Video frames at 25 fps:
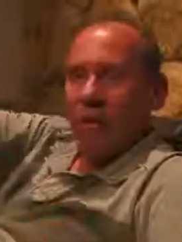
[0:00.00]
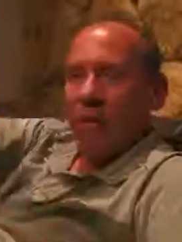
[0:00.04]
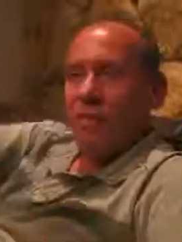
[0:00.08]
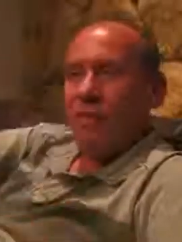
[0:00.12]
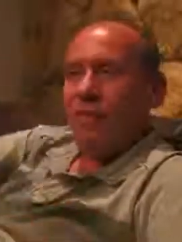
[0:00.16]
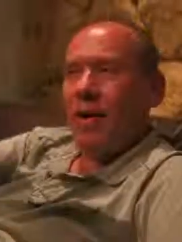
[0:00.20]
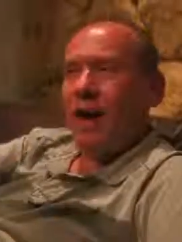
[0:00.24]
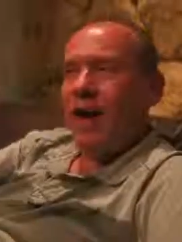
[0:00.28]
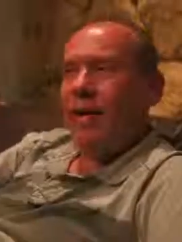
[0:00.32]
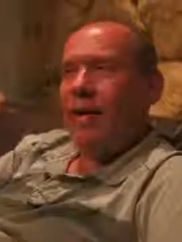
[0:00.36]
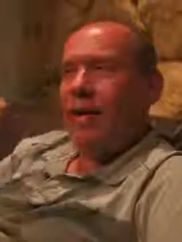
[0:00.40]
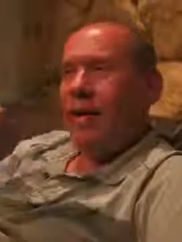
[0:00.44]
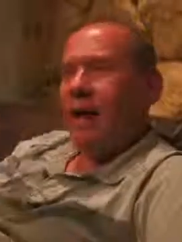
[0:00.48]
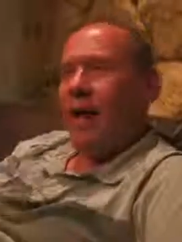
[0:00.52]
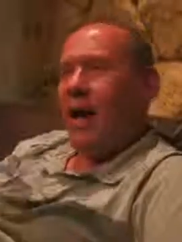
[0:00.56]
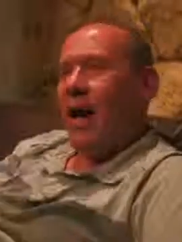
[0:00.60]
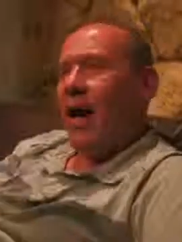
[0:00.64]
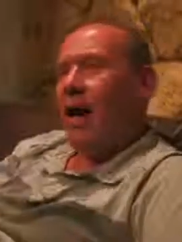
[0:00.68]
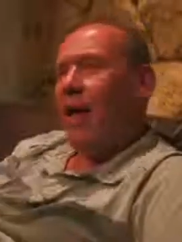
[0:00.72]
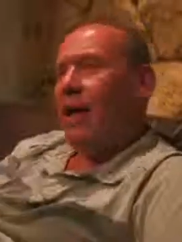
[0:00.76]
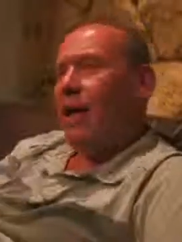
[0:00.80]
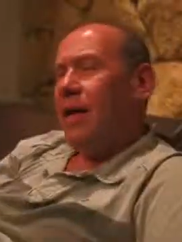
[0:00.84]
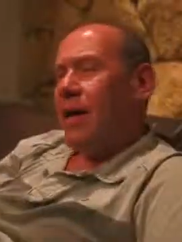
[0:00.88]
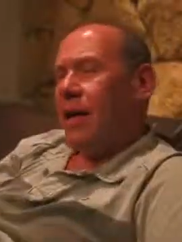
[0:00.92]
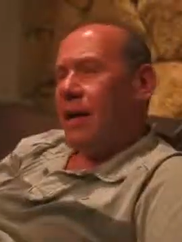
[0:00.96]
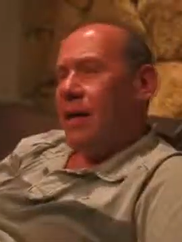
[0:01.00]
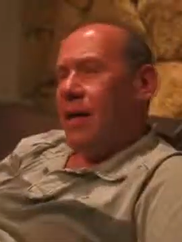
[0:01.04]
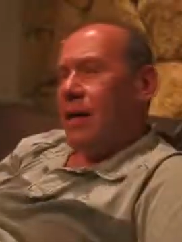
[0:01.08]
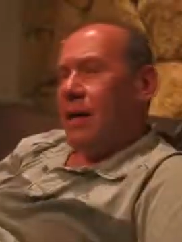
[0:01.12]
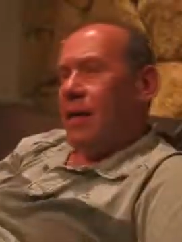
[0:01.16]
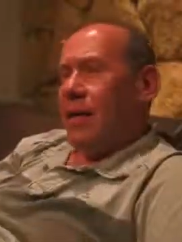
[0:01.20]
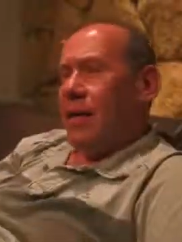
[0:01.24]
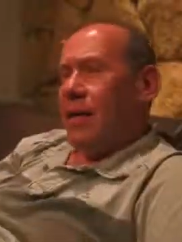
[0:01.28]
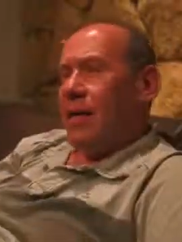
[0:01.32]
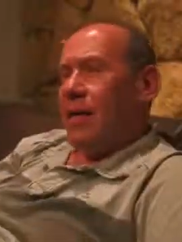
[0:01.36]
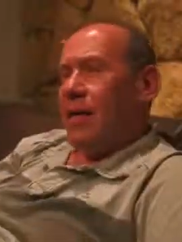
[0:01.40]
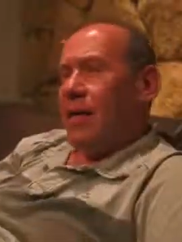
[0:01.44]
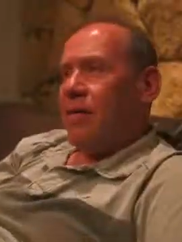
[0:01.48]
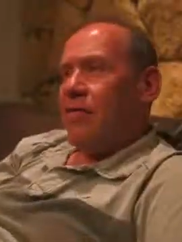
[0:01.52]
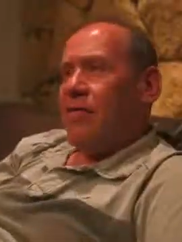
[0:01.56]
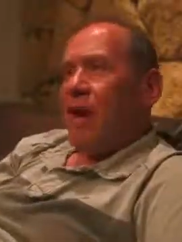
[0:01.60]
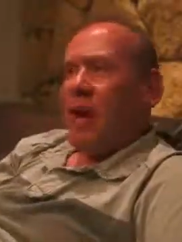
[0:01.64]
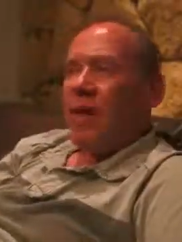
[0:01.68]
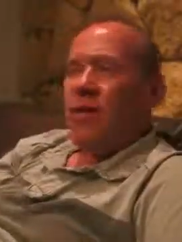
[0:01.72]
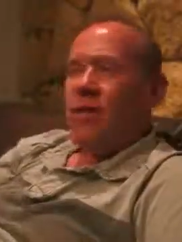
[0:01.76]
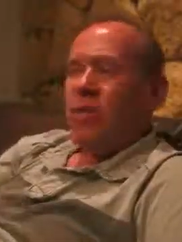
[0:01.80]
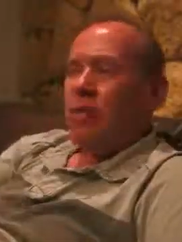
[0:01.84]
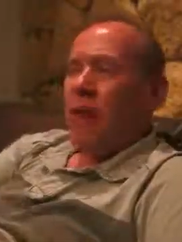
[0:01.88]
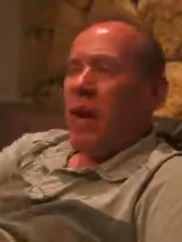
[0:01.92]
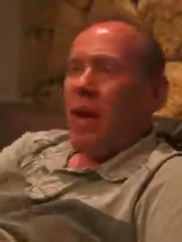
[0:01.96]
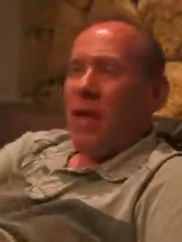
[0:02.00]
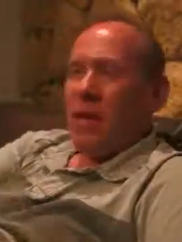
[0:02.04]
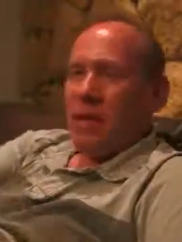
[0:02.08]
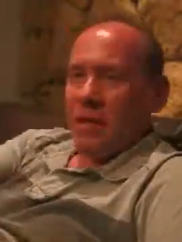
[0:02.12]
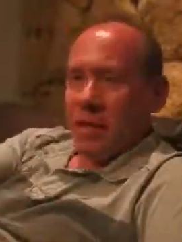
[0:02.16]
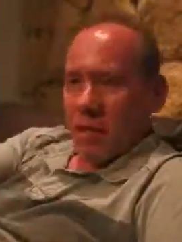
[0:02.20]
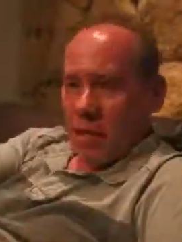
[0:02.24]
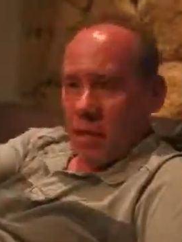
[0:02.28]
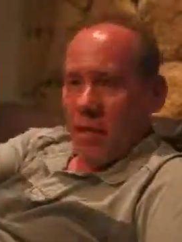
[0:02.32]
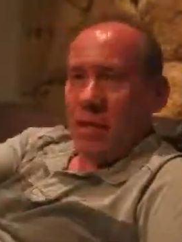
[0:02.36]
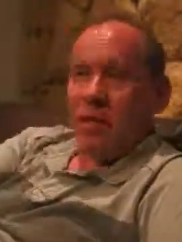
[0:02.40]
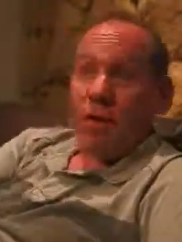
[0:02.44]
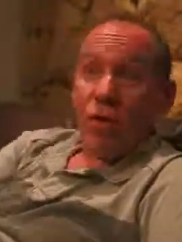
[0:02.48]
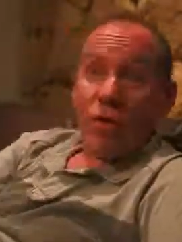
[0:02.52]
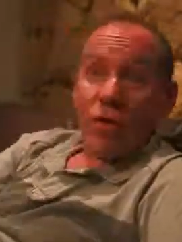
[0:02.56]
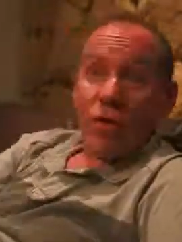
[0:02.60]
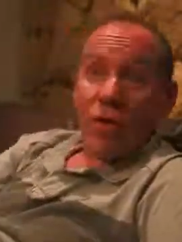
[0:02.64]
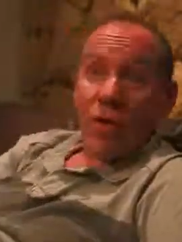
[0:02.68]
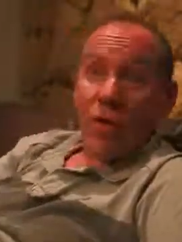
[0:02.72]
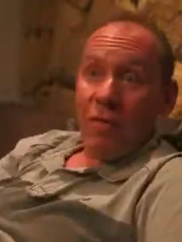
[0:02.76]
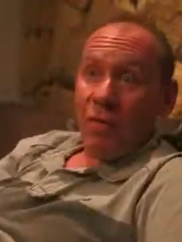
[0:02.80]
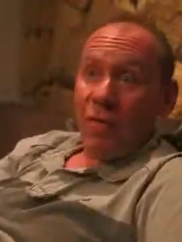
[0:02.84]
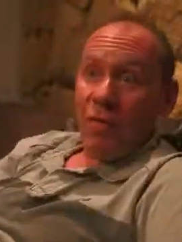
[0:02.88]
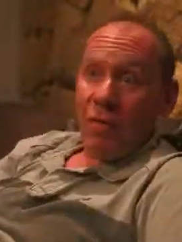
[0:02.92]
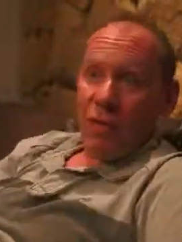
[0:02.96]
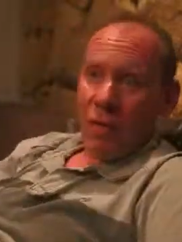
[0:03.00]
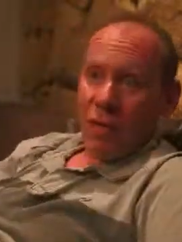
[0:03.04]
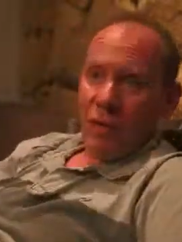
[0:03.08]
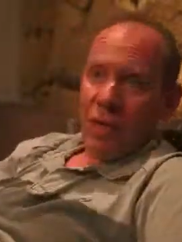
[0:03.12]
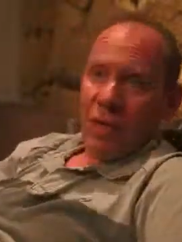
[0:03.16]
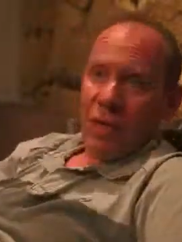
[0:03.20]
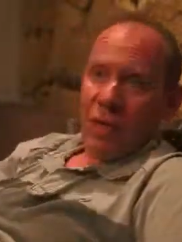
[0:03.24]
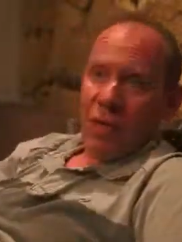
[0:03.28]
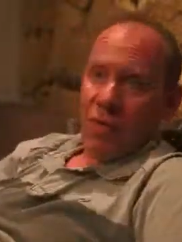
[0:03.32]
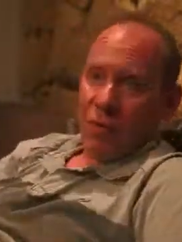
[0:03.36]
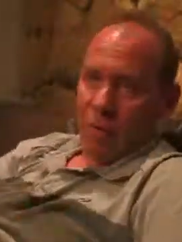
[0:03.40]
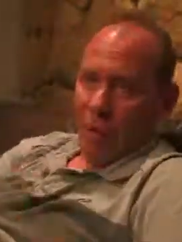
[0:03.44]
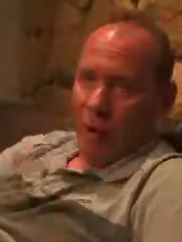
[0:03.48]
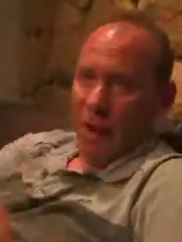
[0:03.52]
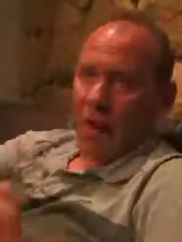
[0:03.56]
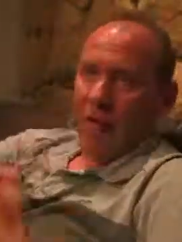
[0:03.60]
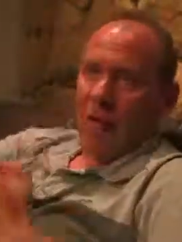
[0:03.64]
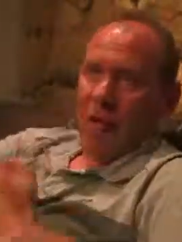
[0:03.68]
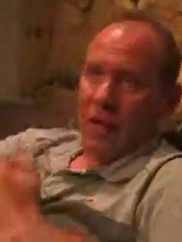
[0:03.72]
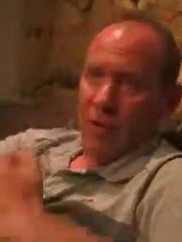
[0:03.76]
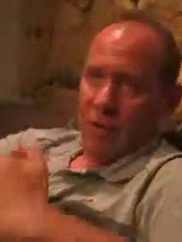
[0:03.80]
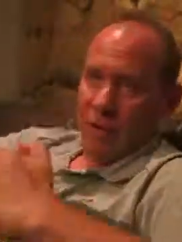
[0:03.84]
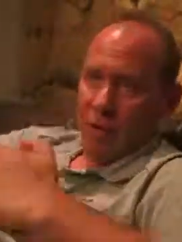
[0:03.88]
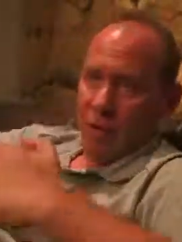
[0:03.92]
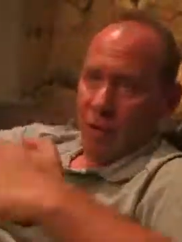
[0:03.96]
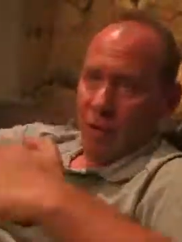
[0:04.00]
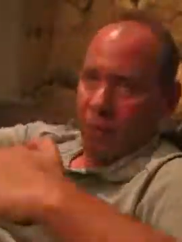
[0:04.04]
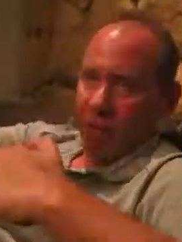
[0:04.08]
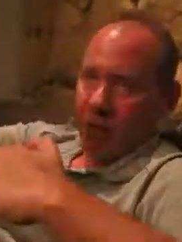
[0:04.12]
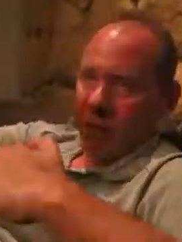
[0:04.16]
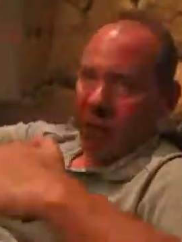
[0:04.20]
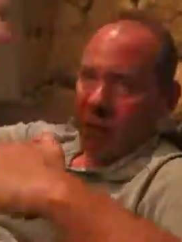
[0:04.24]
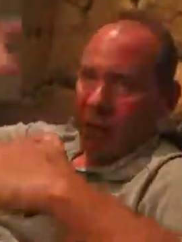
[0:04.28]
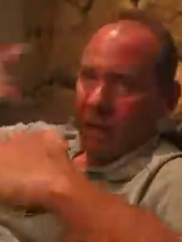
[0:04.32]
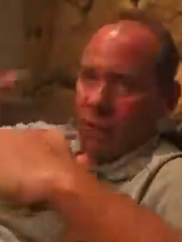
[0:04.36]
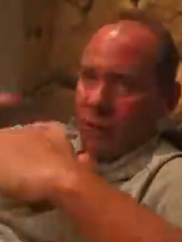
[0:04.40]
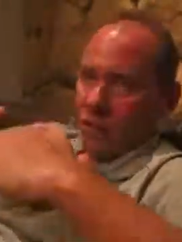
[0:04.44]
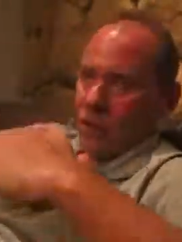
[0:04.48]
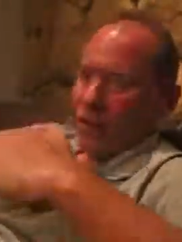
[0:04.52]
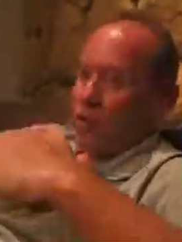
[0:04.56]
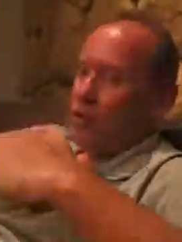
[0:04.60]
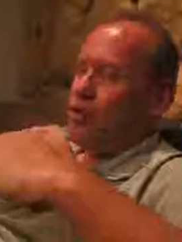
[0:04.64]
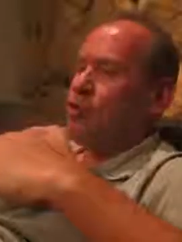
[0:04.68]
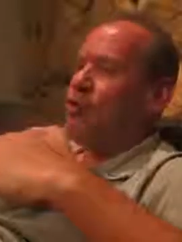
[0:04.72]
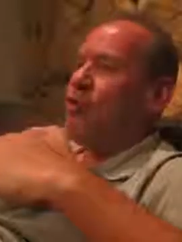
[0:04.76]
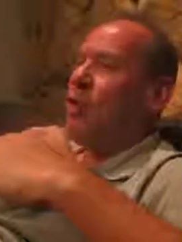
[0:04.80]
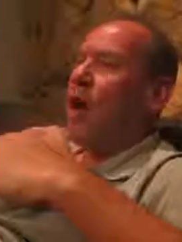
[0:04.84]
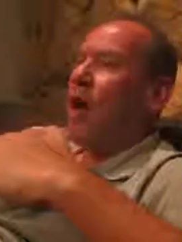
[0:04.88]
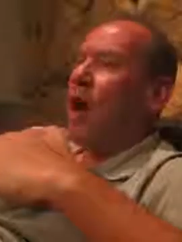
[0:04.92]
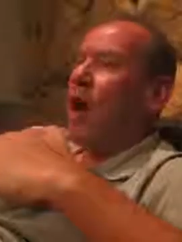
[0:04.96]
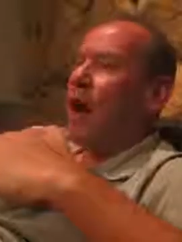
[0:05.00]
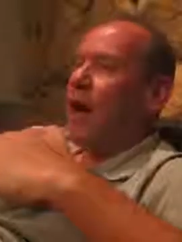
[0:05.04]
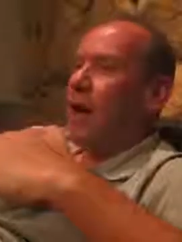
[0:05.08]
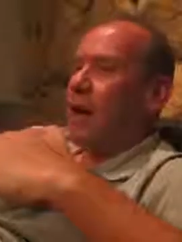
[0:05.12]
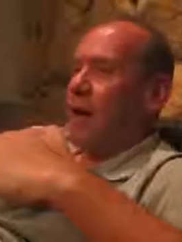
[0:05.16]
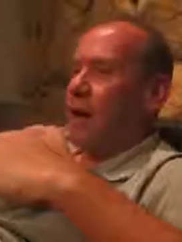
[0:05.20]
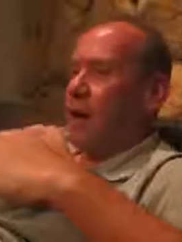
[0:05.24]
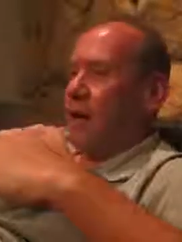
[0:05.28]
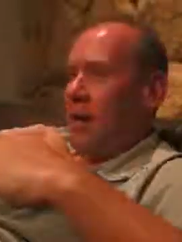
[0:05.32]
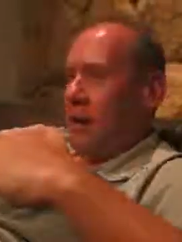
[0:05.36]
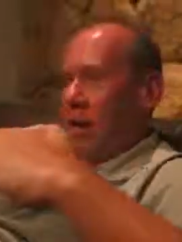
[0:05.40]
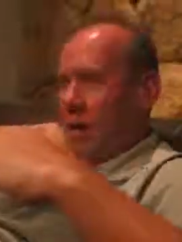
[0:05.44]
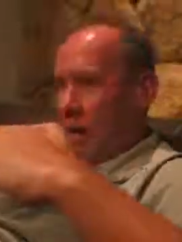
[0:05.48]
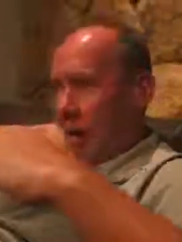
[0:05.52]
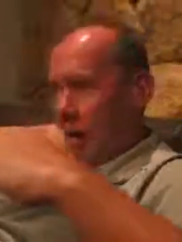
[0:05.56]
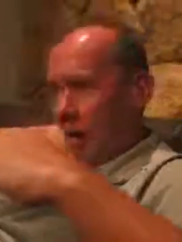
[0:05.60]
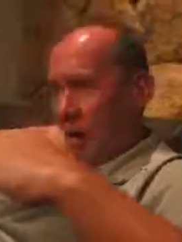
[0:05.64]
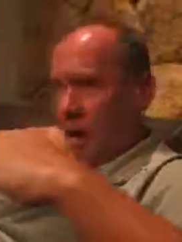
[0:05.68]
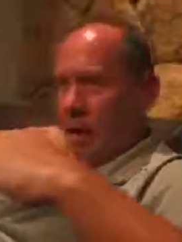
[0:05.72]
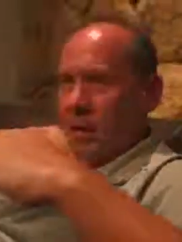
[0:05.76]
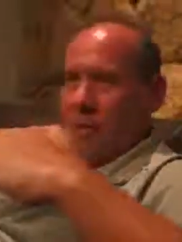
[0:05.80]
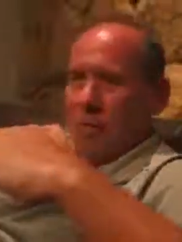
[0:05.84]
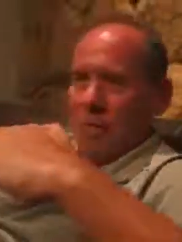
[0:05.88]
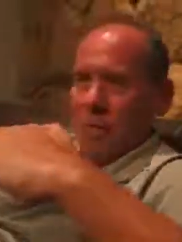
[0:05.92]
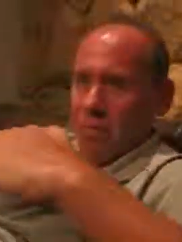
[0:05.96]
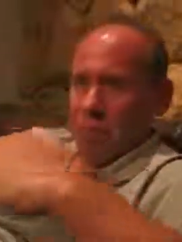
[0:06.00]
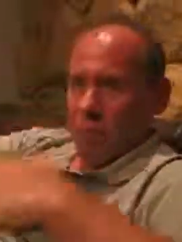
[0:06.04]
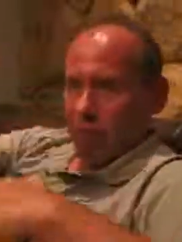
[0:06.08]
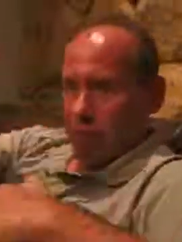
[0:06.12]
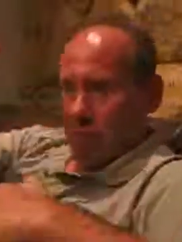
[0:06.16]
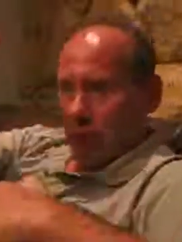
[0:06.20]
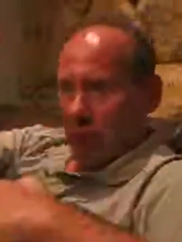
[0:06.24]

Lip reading: The fact that if I spend 60 or 70% of my income to try and